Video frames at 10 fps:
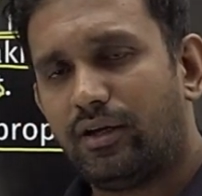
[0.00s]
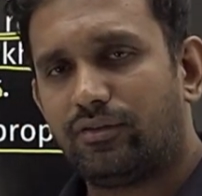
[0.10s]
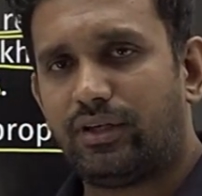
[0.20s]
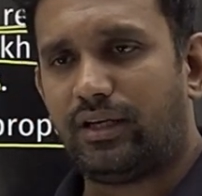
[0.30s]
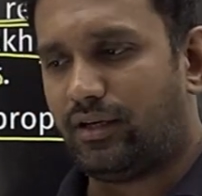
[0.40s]

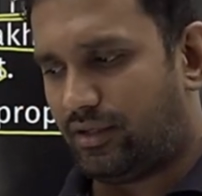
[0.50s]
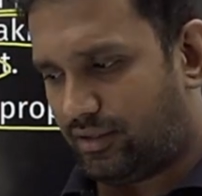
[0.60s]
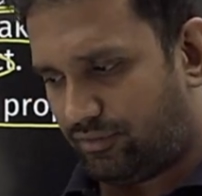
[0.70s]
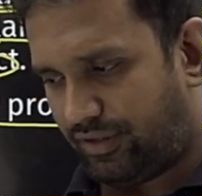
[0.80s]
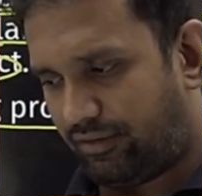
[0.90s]
See,
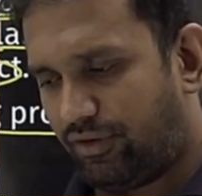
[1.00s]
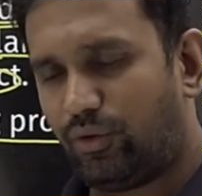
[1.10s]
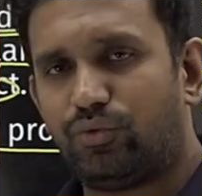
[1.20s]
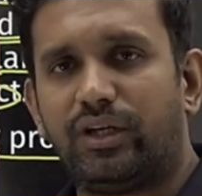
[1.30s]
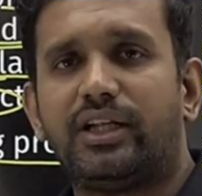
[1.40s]
when
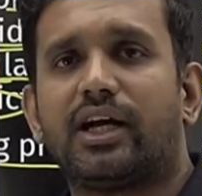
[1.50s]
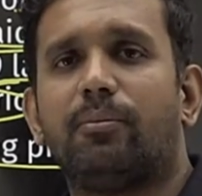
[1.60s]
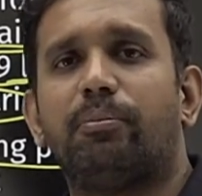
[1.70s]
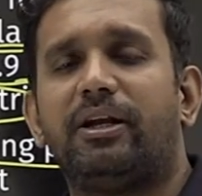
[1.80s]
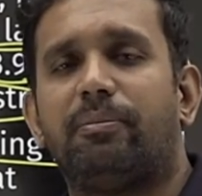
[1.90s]
you see the
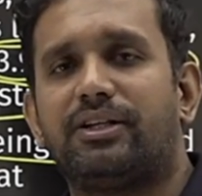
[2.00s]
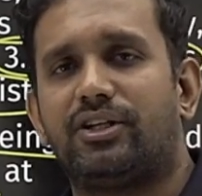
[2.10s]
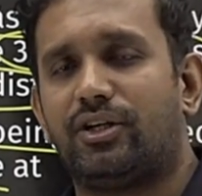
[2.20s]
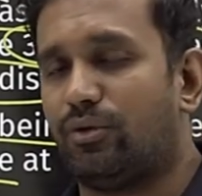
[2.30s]
complete budget,